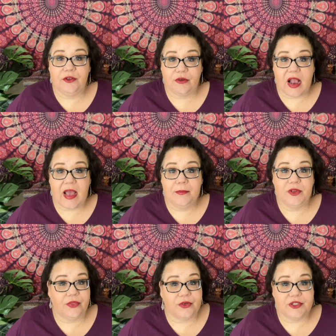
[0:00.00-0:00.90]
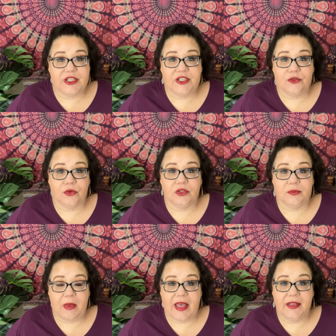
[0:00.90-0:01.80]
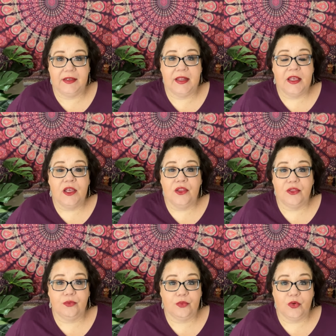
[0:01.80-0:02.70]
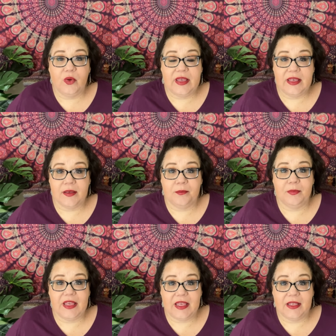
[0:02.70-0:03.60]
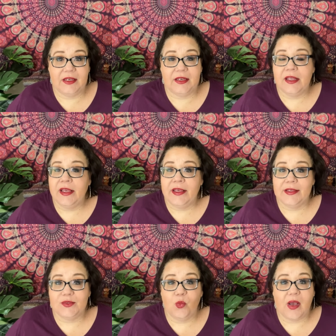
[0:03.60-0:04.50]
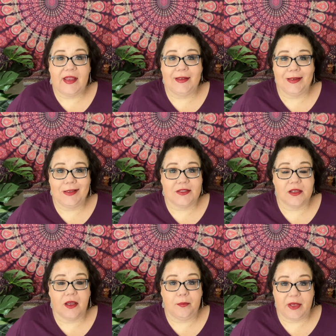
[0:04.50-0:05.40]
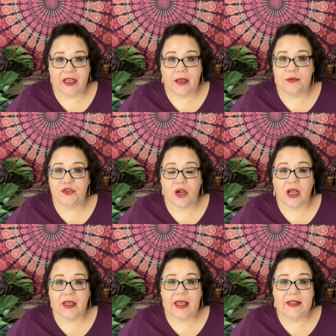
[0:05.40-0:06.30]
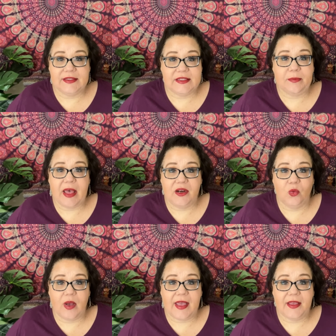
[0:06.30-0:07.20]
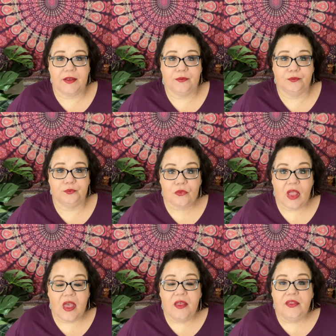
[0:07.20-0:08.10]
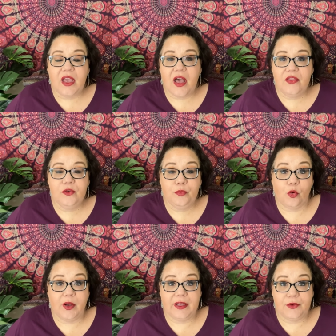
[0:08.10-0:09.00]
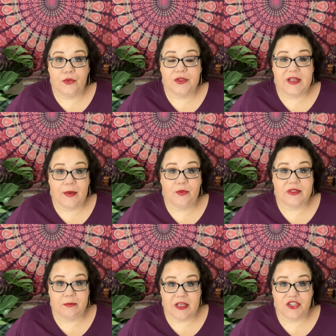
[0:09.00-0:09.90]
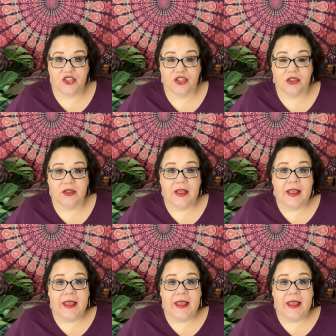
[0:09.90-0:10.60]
grabbed 13-year-old Ben, threw him in his white Nissan pickup truck, and sped away. The other boy, whose name was Mitchell,